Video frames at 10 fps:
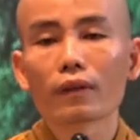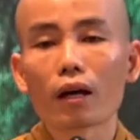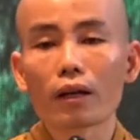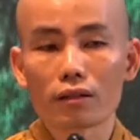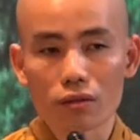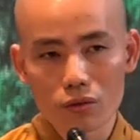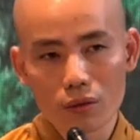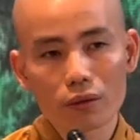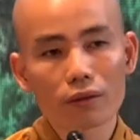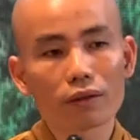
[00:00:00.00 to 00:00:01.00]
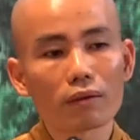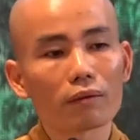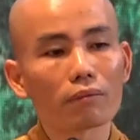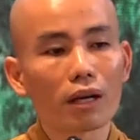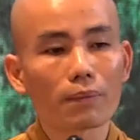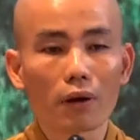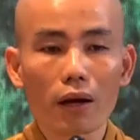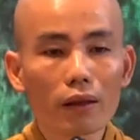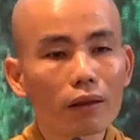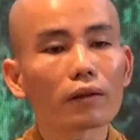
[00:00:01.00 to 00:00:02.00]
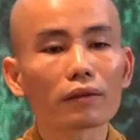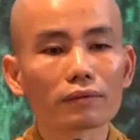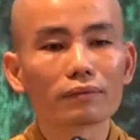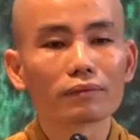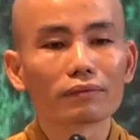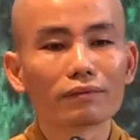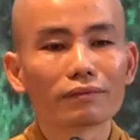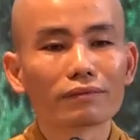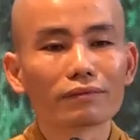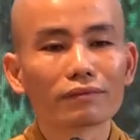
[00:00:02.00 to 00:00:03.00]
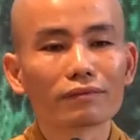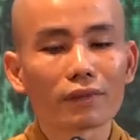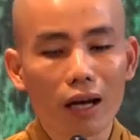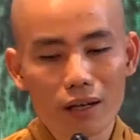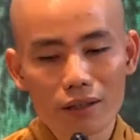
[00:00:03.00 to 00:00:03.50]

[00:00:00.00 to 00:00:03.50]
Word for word: I enjoy my breath. I